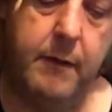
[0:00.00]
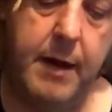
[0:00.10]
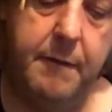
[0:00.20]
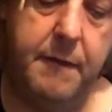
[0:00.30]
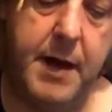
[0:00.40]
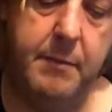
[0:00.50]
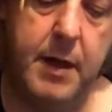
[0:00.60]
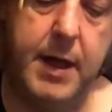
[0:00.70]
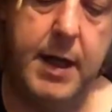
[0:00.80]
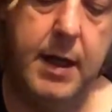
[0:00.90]
around
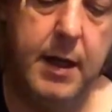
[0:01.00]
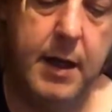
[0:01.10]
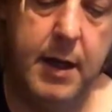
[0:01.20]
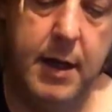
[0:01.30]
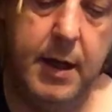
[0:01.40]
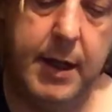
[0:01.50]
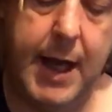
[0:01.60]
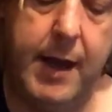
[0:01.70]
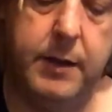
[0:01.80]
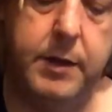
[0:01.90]
family,
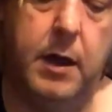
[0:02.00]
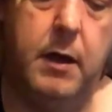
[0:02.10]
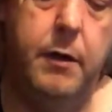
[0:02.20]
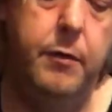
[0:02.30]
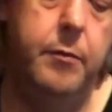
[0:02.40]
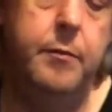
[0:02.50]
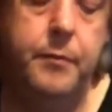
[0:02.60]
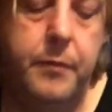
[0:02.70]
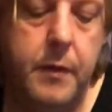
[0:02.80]
chaos at home.